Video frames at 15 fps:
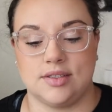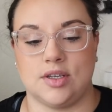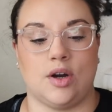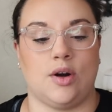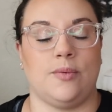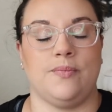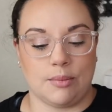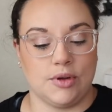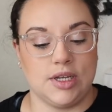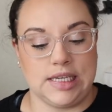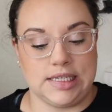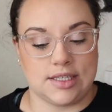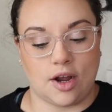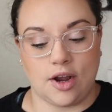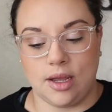So I'm
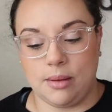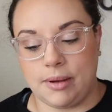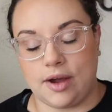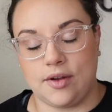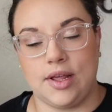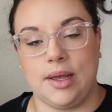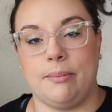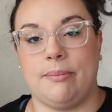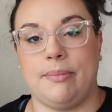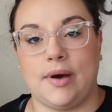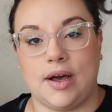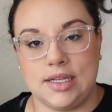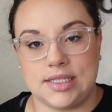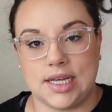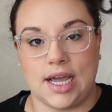really sorry about it,
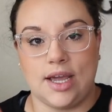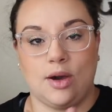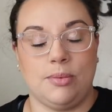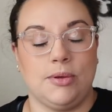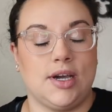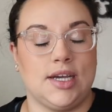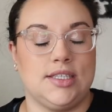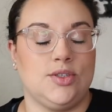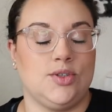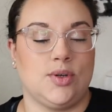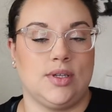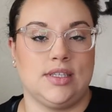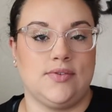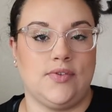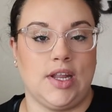but I hope you guys
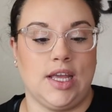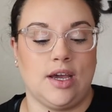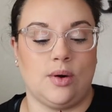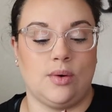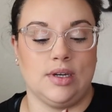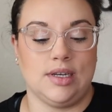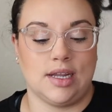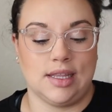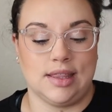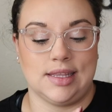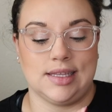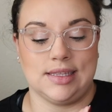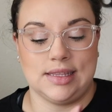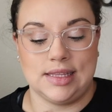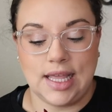enjoyed this video
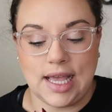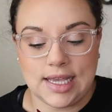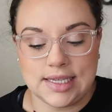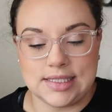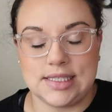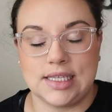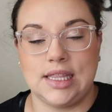nonetheless.